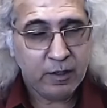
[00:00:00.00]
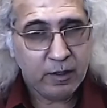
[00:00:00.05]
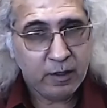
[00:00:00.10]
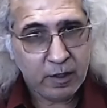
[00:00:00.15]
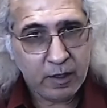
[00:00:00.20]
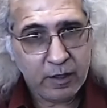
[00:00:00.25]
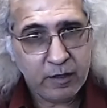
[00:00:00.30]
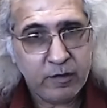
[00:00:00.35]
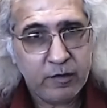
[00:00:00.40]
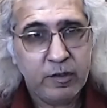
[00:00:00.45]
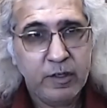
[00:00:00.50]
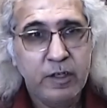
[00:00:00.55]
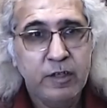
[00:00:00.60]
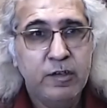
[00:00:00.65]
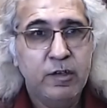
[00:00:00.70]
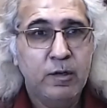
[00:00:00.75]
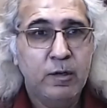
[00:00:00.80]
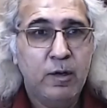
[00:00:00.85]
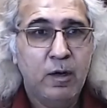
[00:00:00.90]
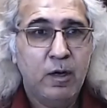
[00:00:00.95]
and read
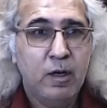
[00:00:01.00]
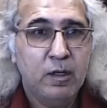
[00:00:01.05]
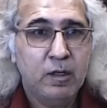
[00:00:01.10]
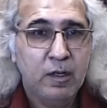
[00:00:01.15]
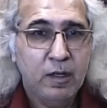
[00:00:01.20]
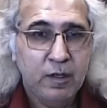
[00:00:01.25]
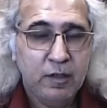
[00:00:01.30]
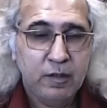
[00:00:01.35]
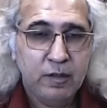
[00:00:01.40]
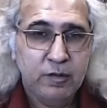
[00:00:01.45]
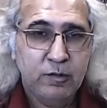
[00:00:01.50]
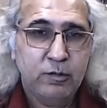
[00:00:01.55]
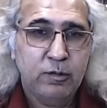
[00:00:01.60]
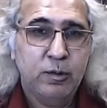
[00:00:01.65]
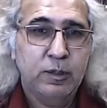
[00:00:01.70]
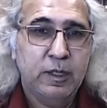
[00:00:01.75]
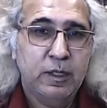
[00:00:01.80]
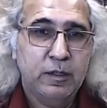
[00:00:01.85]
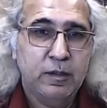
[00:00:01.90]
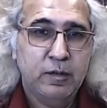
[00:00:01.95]
along so
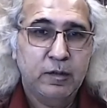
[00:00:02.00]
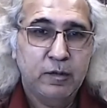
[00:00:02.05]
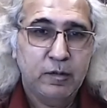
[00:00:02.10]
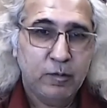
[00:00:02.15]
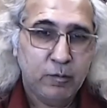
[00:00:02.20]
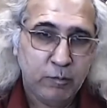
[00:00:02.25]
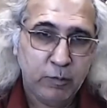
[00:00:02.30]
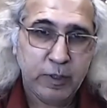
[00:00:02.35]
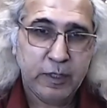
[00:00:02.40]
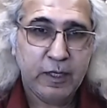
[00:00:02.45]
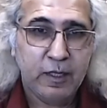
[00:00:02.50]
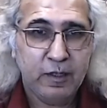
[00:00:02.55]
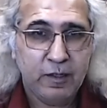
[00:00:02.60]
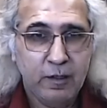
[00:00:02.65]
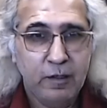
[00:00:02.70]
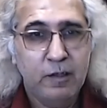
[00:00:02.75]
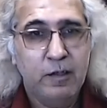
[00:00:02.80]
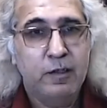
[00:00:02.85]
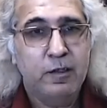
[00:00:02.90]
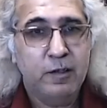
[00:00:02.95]
that we can
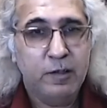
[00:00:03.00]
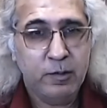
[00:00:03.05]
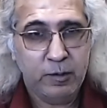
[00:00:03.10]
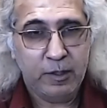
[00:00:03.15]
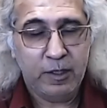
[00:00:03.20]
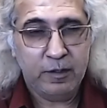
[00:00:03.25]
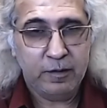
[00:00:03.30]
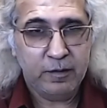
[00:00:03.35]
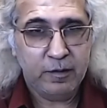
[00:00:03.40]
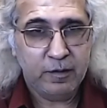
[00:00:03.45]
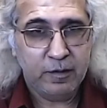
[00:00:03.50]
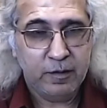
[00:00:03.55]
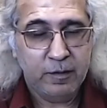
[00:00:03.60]
learn together.